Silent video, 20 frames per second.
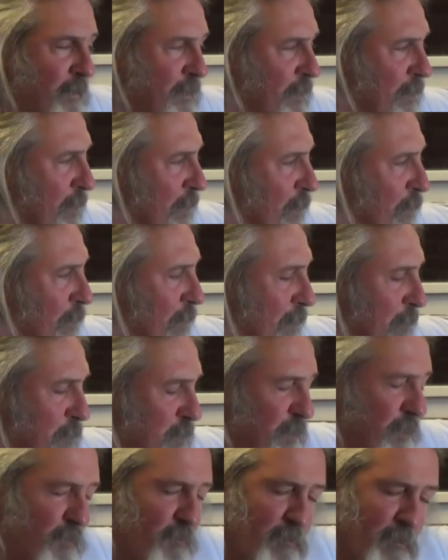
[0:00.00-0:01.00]
You know, he
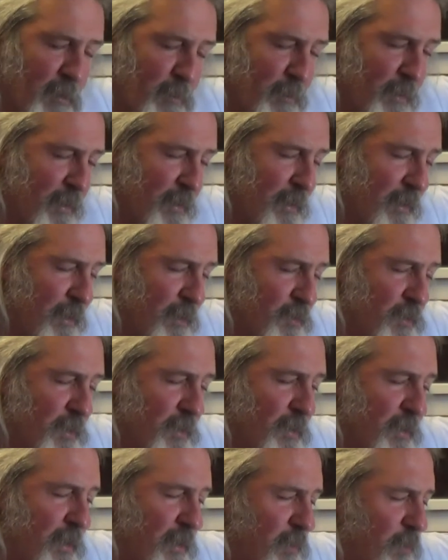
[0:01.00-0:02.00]
was incredibly intelligent.
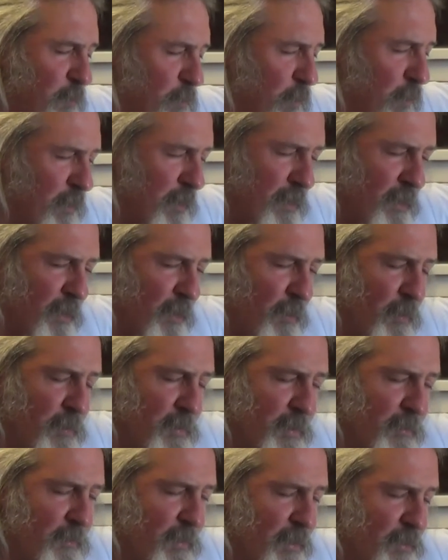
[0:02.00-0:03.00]
He knew all the
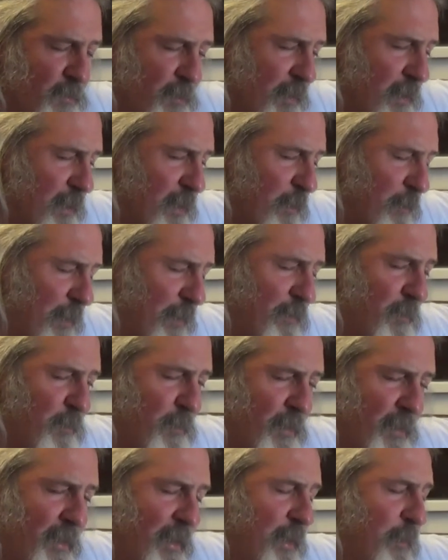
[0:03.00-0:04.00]
codes. If they tried to come after
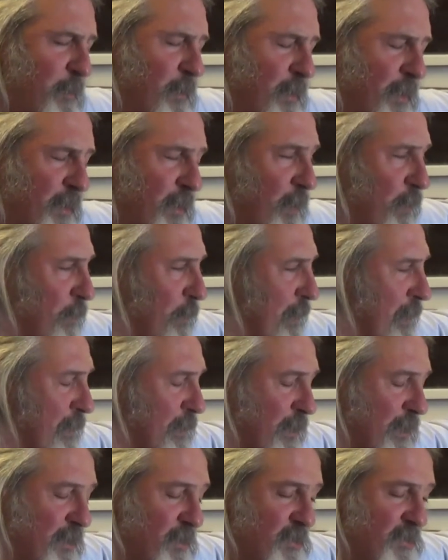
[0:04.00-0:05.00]
me or him with a code, he
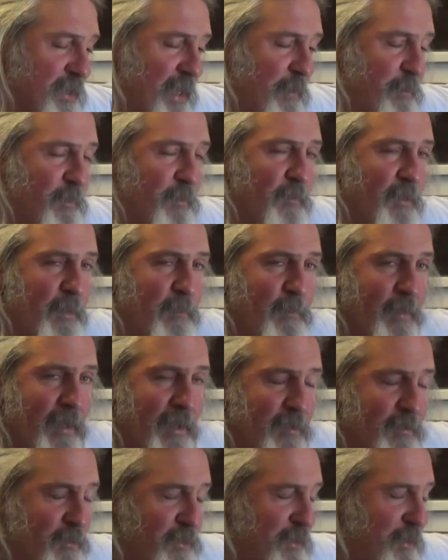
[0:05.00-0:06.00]
could have zapped them right back,
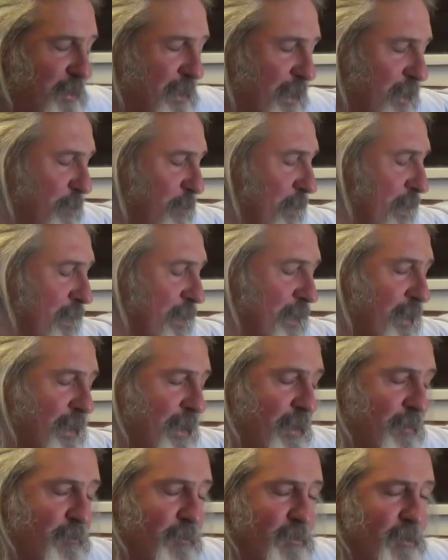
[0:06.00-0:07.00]
because he sounded better than the
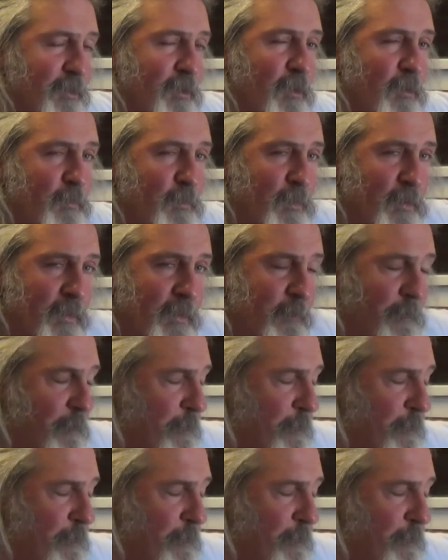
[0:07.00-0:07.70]
guy who wrote the code book.